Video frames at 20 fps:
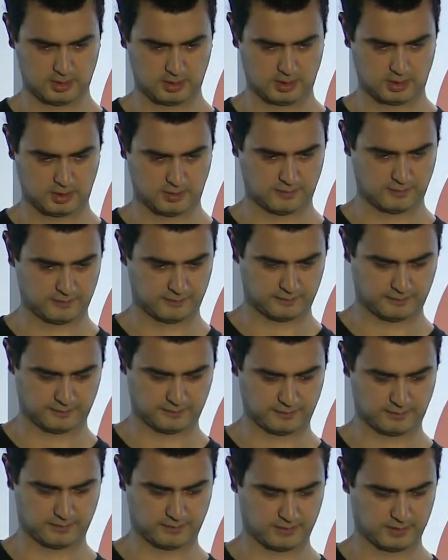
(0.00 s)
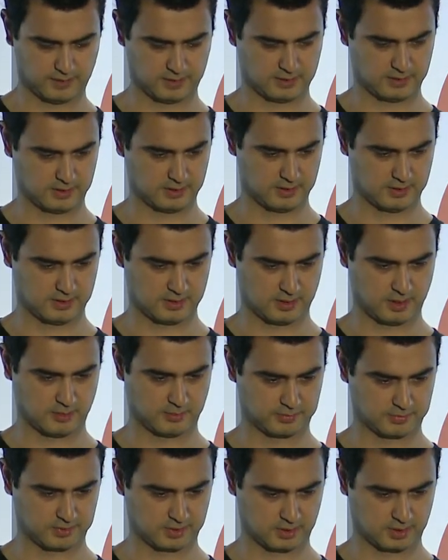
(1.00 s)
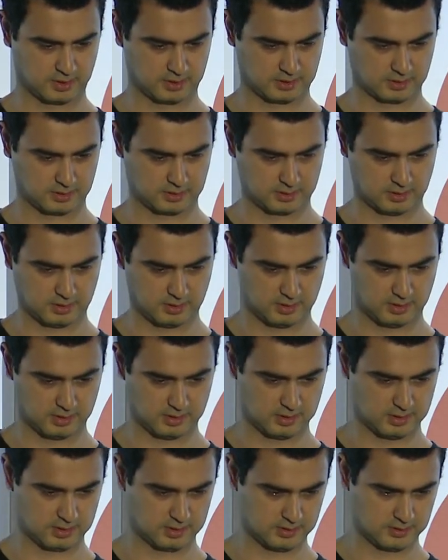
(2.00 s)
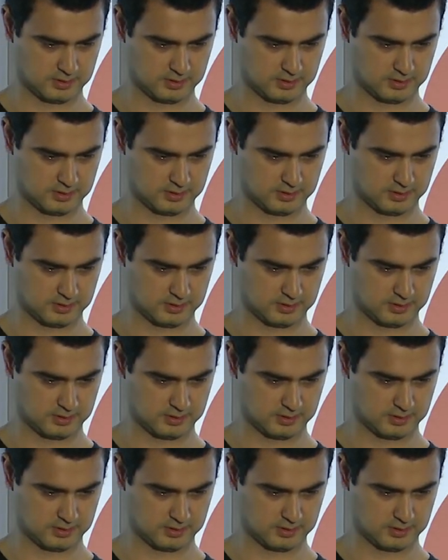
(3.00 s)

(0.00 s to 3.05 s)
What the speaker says: if it is updated here.